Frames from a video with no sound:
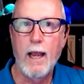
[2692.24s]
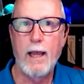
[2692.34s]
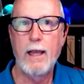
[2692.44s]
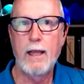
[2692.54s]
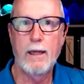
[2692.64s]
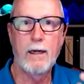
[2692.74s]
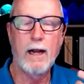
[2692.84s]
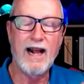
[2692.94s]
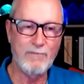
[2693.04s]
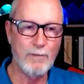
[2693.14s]
and
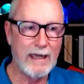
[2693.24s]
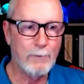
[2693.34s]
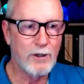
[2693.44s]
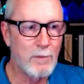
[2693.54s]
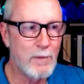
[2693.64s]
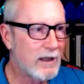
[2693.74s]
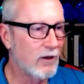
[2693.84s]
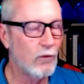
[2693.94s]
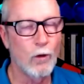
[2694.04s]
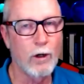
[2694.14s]
I've been able to make
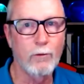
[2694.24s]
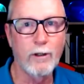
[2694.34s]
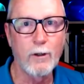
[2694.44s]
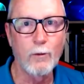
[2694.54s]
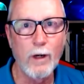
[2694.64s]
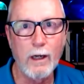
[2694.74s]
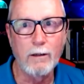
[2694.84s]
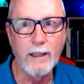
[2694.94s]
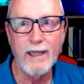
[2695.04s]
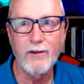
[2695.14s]
this work really
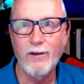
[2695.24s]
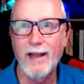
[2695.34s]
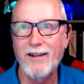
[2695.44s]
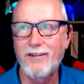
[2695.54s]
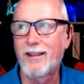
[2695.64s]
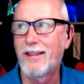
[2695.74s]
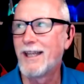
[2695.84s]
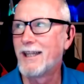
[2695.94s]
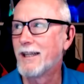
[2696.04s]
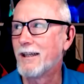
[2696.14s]
well. And that's that's the
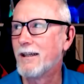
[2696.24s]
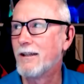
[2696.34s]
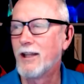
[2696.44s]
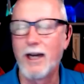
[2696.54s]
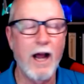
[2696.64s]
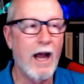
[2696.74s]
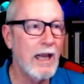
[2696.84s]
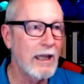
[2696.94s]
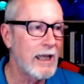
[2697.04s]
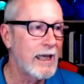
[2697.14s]
thing that that
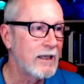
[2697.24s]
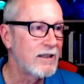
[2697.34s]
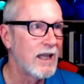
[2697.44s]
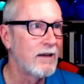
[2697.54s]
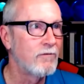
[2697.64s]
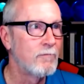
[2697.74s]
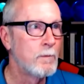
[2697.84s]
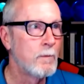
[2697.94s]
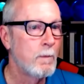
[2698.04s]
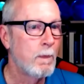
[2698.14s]
I like is they've
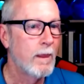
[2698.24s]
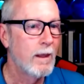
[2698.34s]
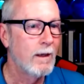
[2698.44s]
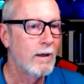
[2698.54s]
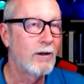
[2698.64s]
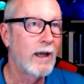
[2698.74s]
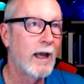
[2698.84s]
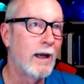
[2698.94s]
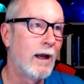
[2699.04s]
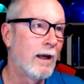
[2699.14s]

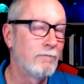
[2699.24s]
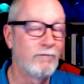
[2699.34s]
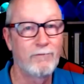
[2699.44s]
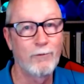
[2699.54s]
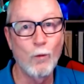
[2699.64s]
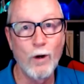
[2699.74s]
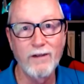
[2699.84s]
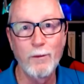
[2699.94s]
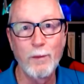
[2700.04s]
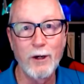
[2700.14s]
okay I, uh, for want
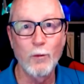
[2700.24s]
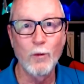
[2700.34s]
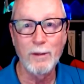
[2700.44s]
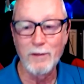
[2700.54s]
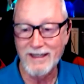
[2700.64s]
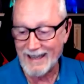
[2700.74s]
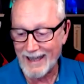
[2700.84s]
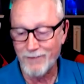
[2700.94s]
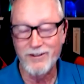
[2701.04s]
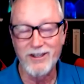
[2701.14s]
of a better word, I'm gonna
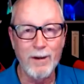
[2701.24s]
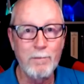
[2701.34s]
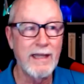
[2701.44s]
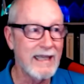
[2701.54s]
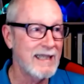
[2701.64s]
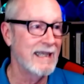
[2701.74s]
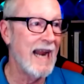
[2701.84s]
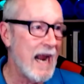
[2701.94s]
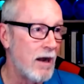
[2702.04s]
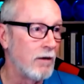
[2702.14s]
they've dumbed this
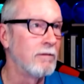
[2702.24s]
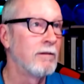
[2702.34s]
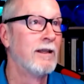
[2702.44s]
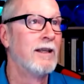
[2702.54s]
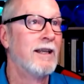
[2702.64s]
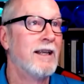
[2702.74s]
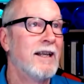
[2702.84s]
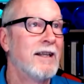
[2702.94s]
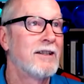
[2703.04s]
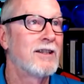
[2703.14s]
down
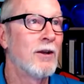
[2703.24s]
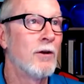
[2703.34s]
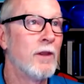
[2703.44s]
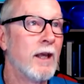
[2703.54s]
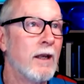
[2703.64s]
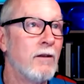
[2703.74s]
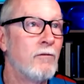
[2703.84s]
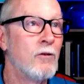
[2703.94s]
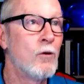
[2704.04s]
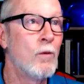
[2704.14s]
so that
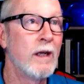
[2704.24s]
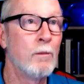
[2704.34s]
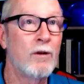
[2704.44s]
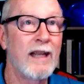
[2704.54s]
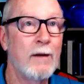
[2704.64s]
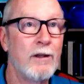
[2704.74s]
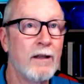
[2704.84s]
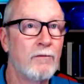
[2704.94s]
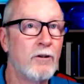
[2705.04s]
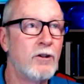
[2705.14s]
if you go in and play with
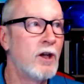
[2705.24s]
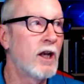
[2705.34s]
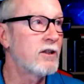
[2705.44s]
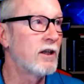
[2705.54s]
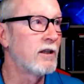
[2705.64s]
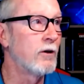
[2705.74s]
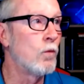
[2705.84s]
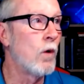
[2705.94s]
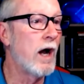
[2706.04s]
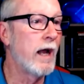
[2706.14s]
it for just a little
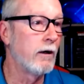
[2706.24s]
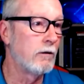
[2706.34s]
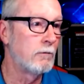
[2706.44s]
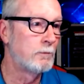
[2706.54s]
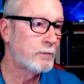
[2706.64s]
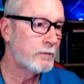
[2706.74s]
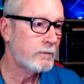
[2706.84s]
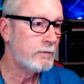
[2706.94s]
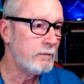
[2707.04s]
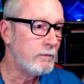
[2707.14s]
while,
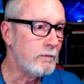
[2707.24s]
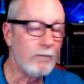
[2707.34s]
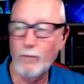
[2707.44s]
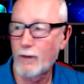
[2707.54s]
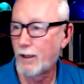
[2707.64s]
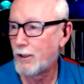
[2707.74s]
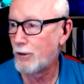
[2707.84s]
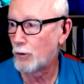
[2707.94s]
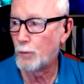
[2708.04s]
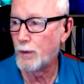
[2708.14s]

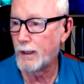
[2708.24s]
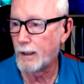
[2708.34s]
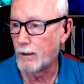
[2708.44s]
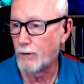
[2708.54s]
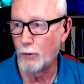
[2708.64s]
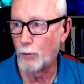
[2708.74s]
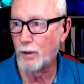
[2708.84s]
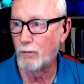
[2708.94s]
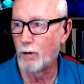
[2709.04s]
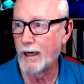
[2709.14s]
you'll be you'll
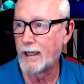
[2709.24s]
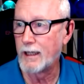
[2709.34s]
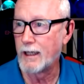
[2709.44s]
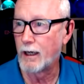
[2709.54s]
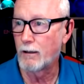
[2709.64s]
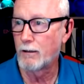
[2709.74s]
be right in there.